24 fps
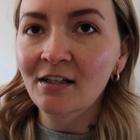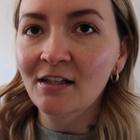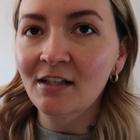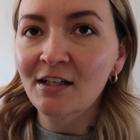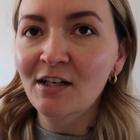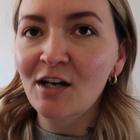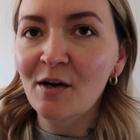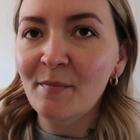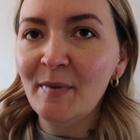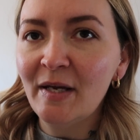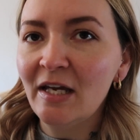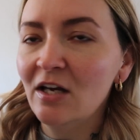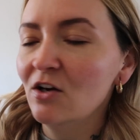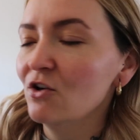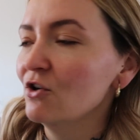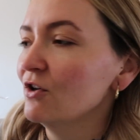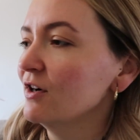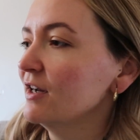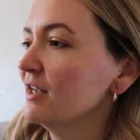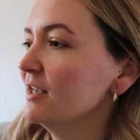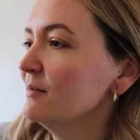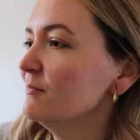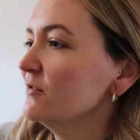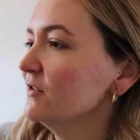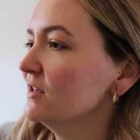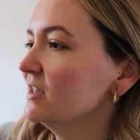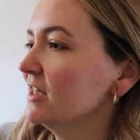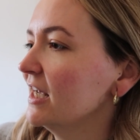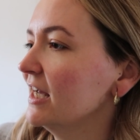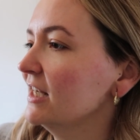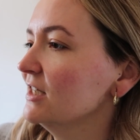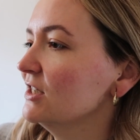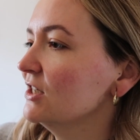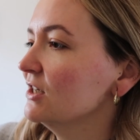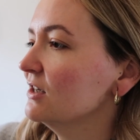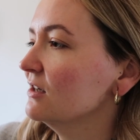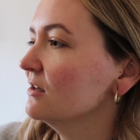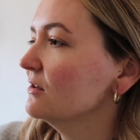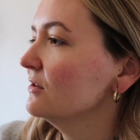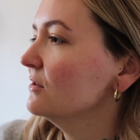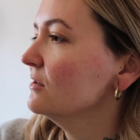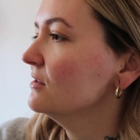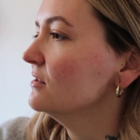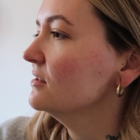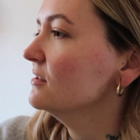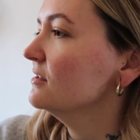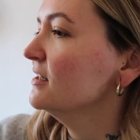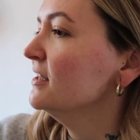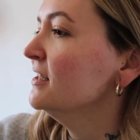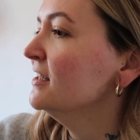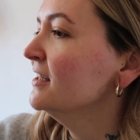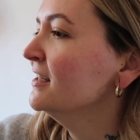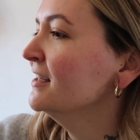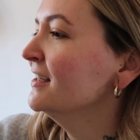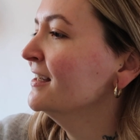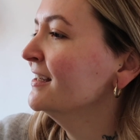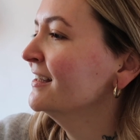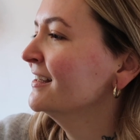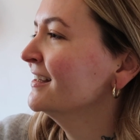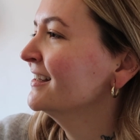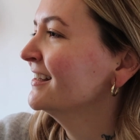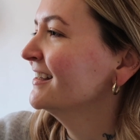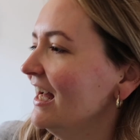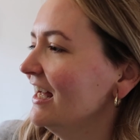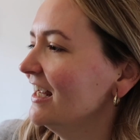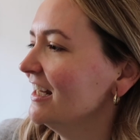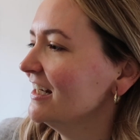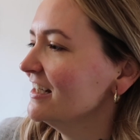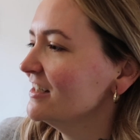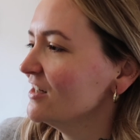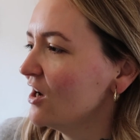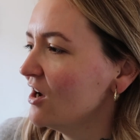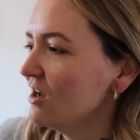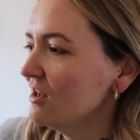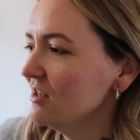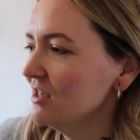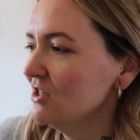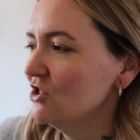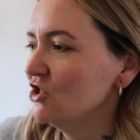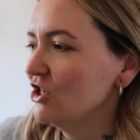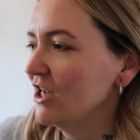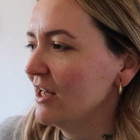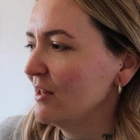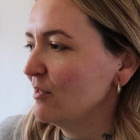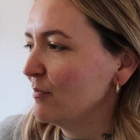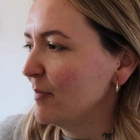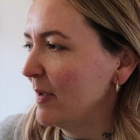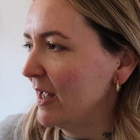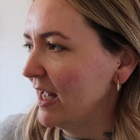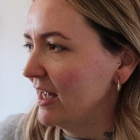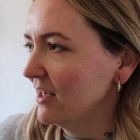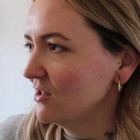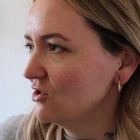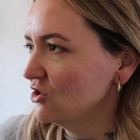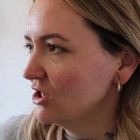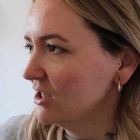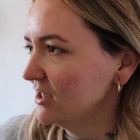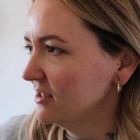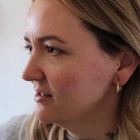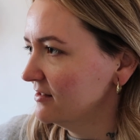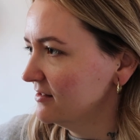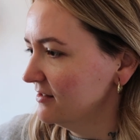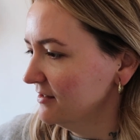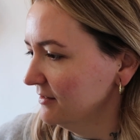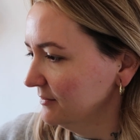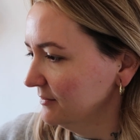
Numbing cream for tattoos. And eye gel patches.